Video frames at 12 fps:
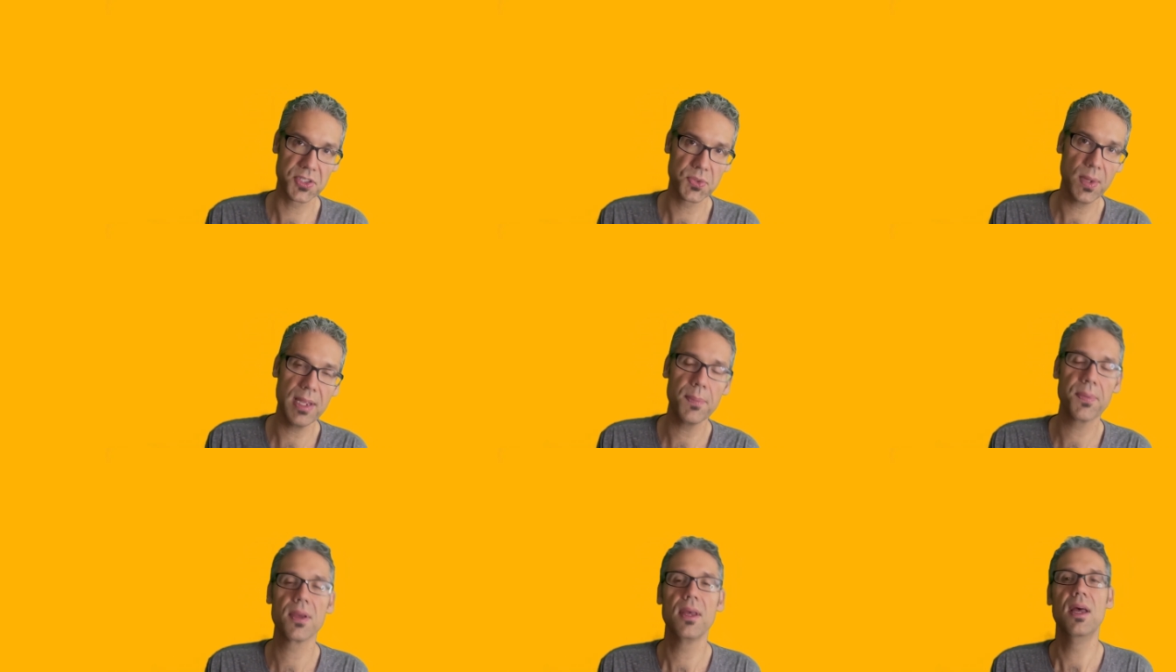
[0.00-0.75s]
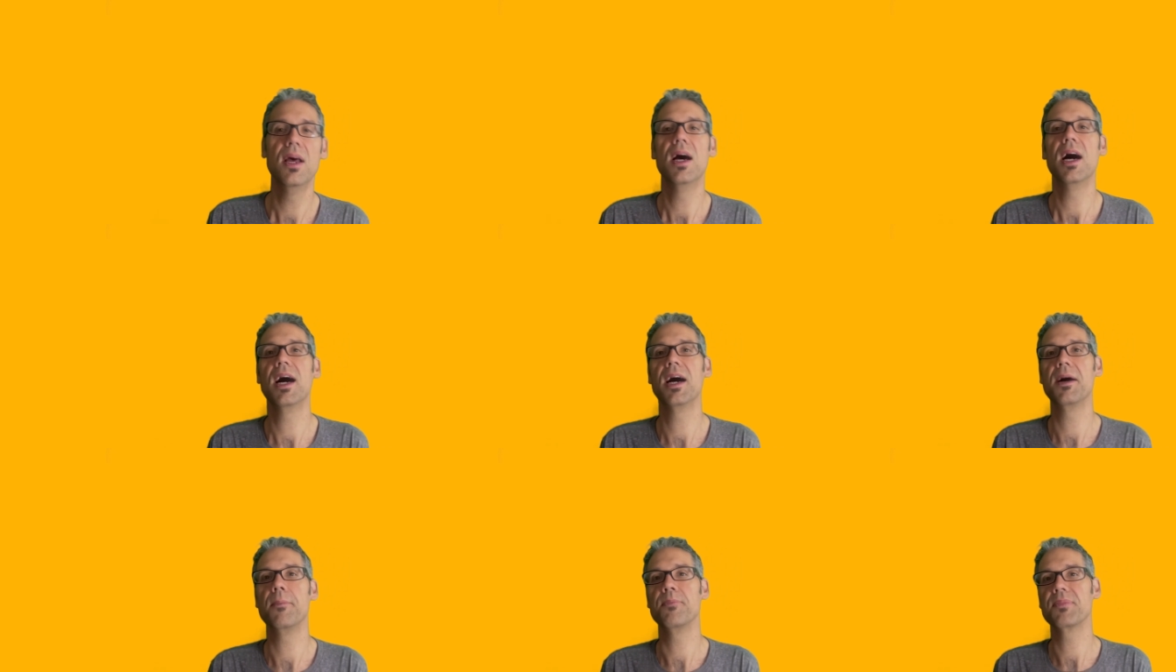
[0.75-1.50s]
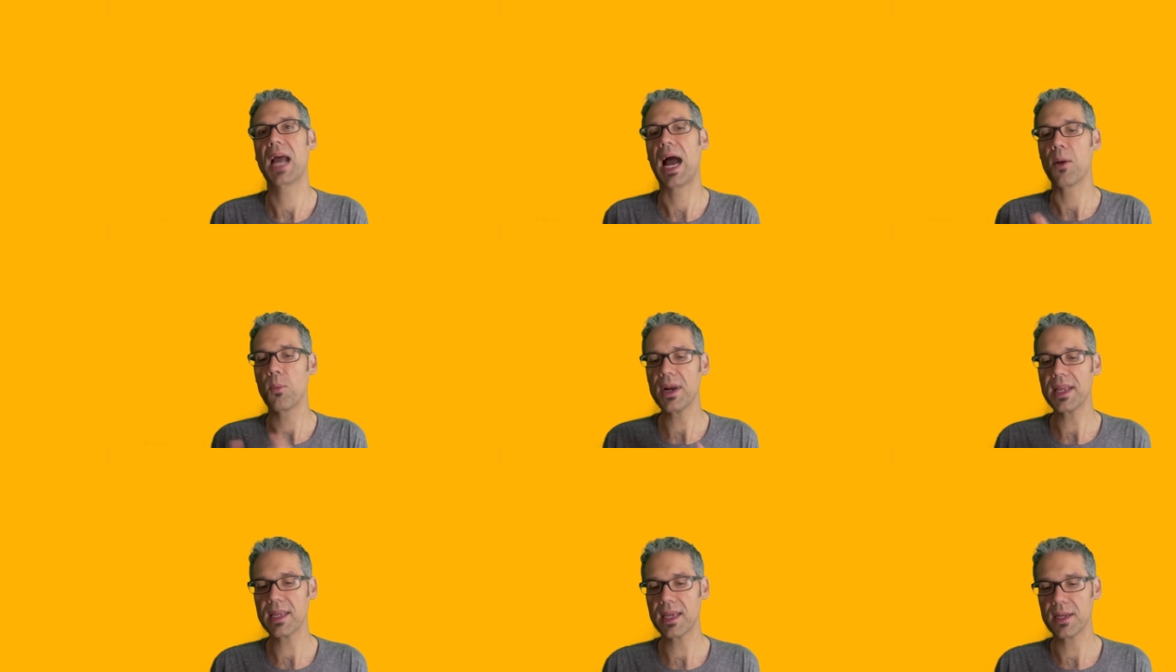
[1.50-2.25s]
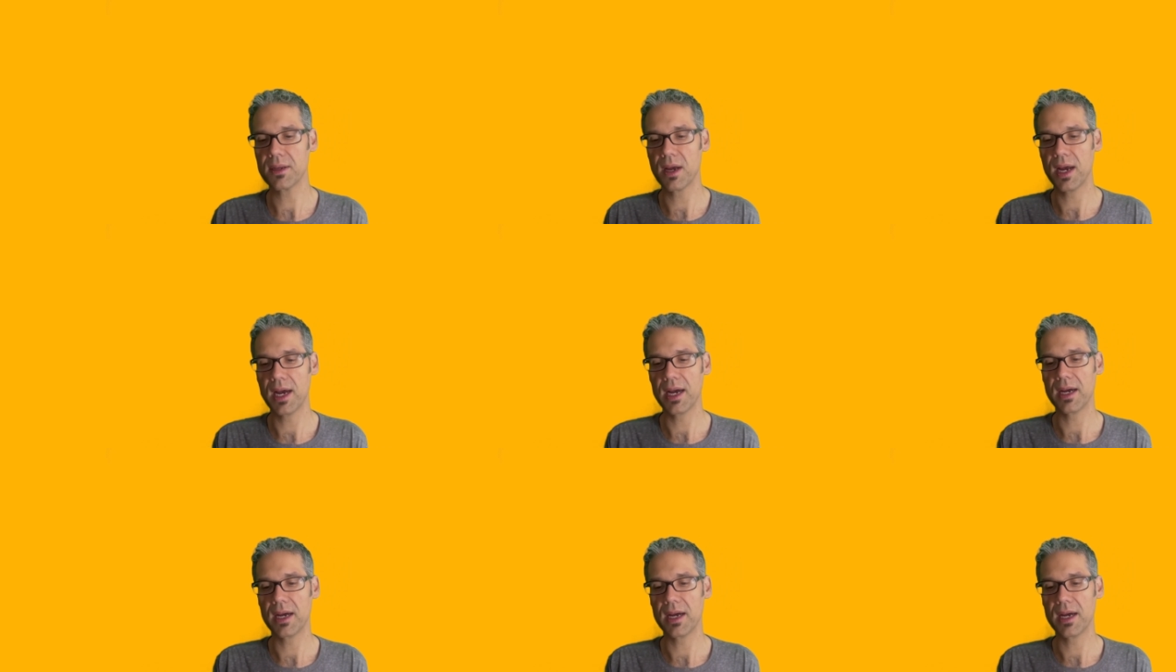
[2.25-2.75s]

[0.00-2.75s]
sweep. I want to get...